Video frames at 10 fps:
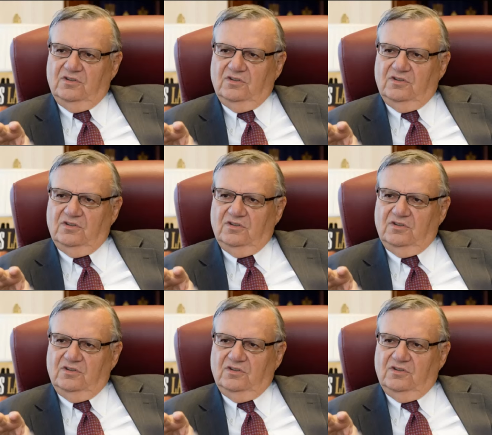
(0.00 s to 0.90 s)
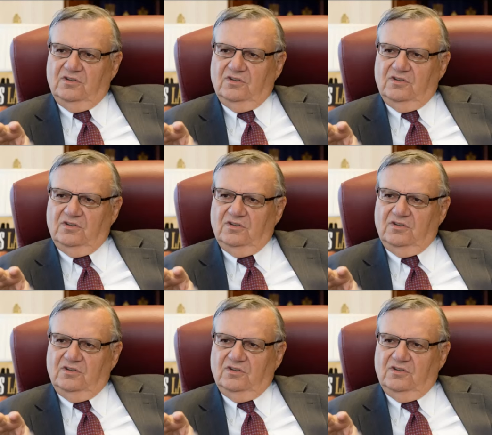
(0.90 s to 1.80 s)

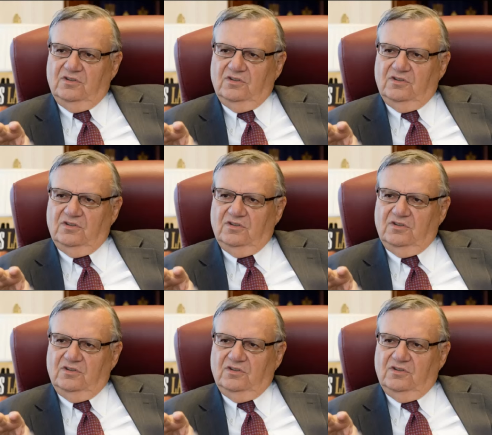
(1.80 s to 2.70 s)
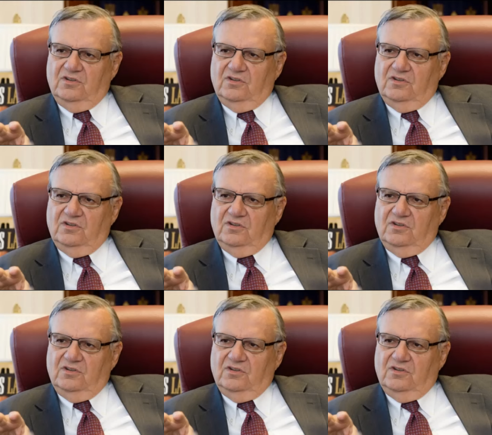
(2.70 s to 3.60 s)

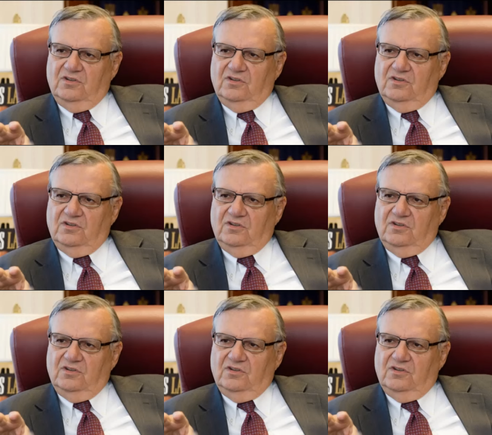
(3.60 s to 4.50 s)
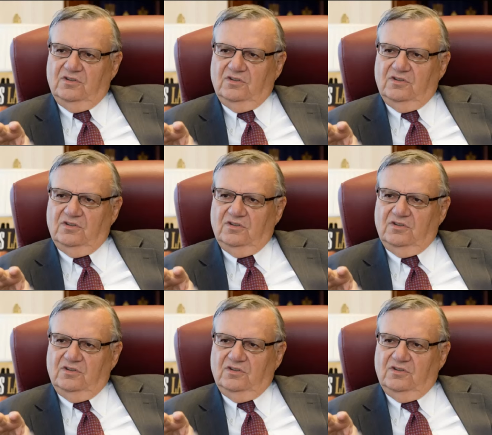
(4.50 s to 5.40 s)

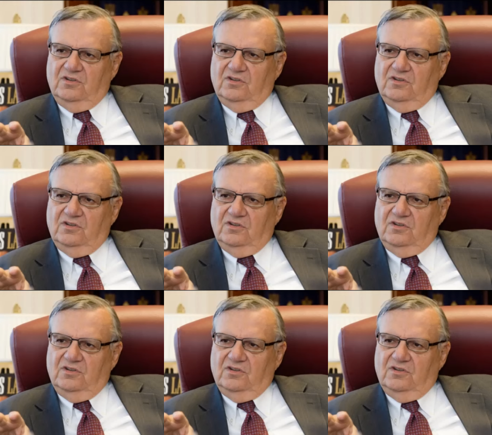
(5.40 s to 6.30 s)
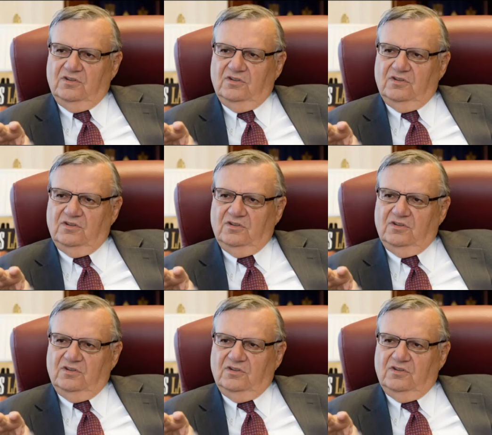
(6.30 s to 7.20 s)

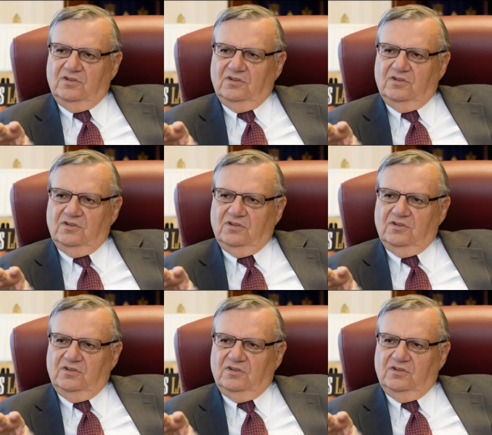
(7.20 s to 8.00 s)
[no speech]